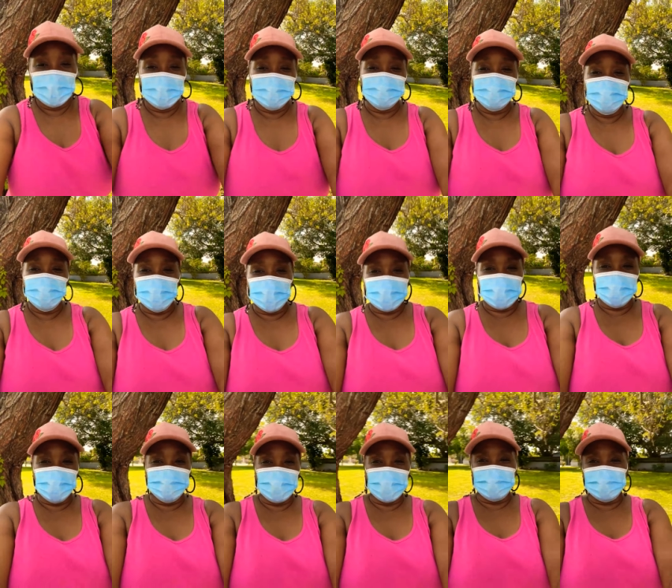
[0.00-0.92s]
You will
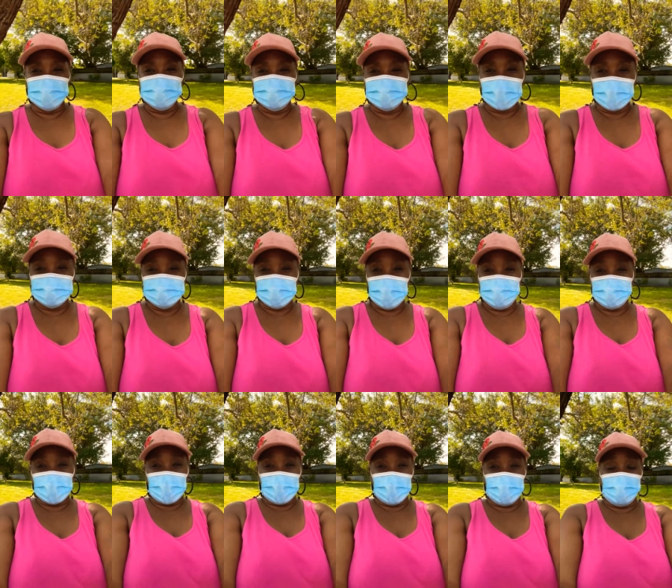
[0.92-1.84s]
hear people say
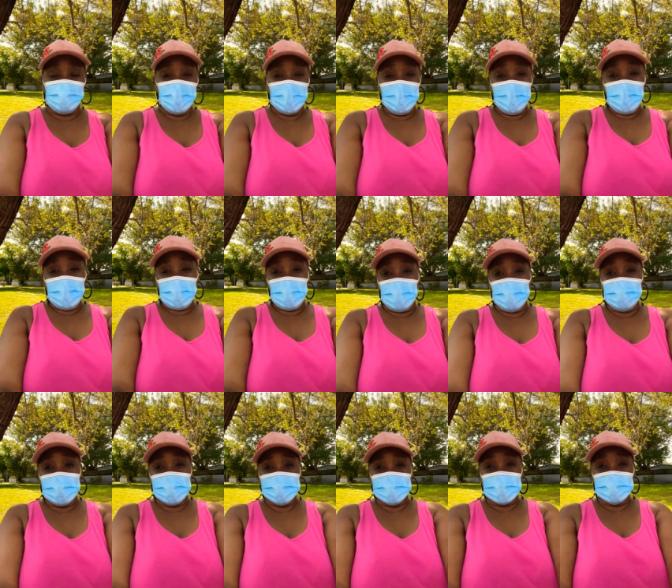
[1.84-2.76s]
sometime, oh,
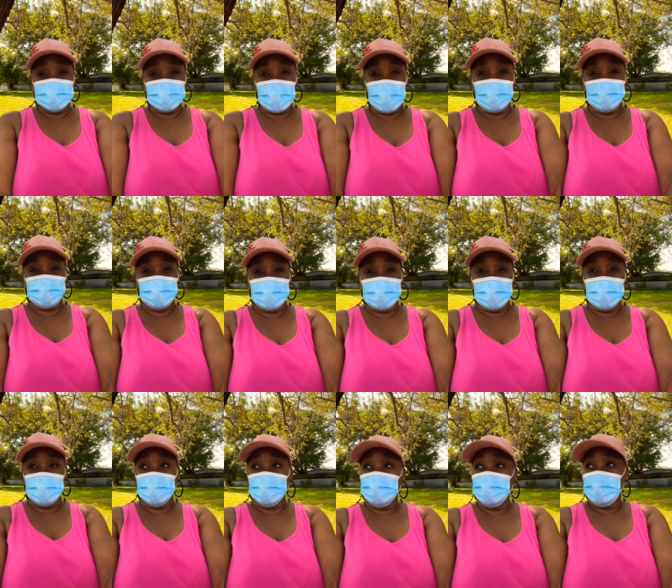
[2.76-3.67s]
this is heaven
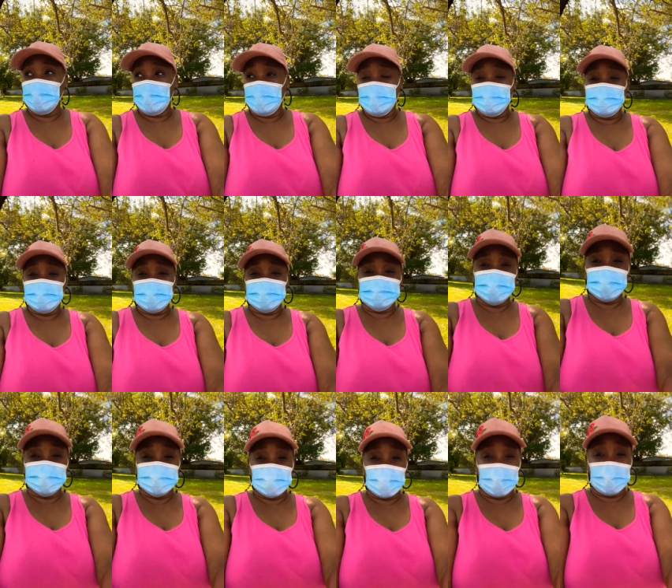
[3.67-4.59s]
here. This
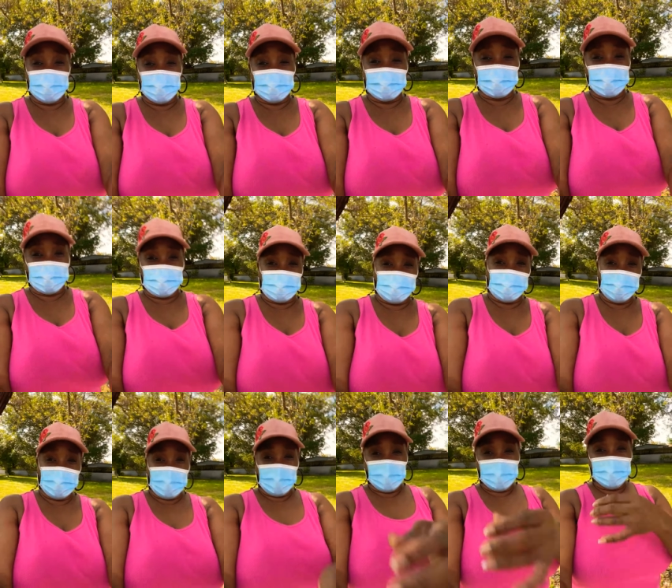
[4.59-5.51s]
is hell here.
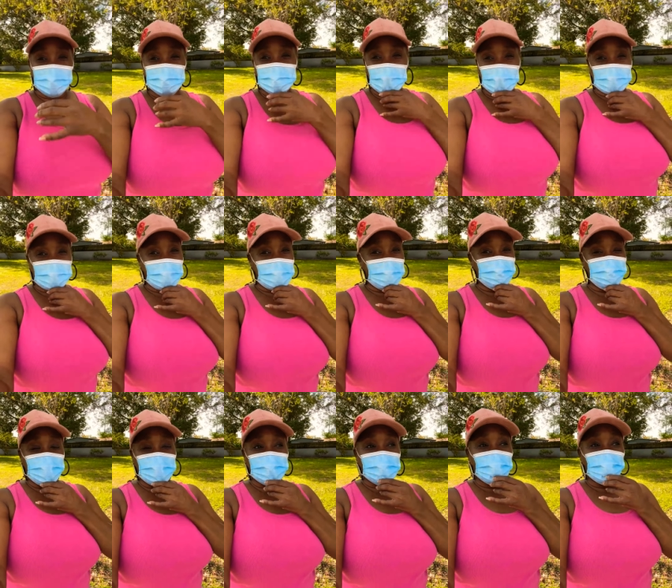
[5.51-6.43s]
It can't
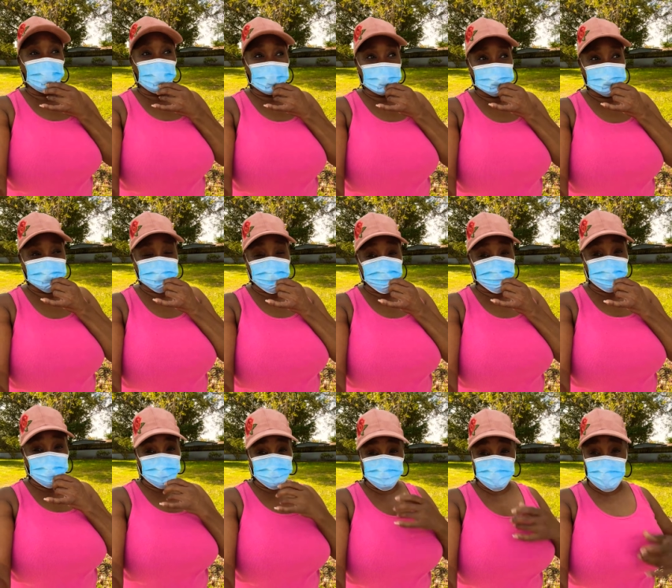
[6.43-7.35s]
be no worse than
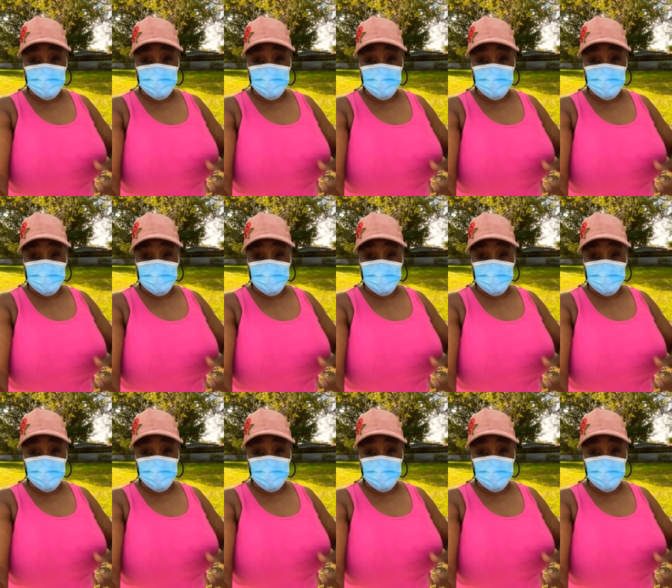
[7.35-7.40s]
this.